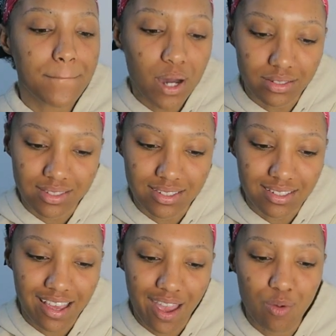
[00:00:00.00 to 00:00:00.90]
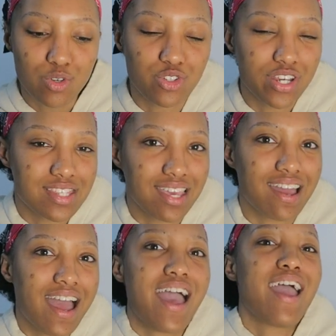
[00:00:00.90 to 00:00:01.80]
but it was just like
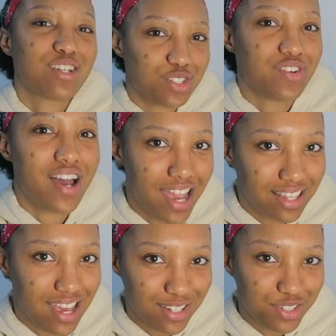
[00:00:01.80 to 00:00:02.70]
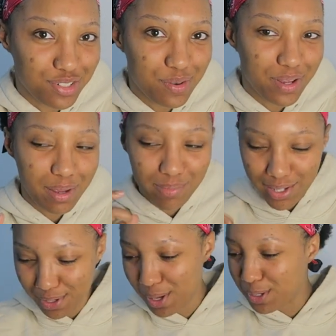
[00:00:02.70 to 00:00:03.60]
extra eyelash, you know what I
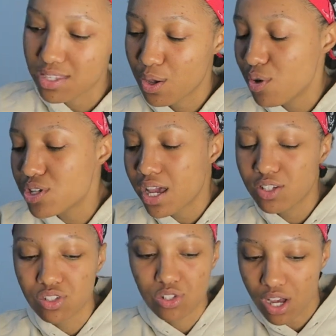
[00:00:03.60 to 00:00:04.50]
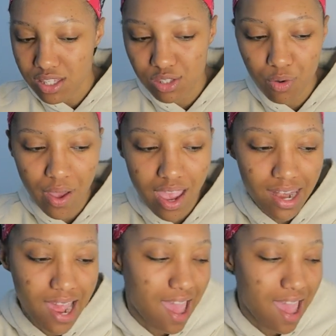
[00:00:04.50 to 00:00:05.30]
mean? So he was like, just do it.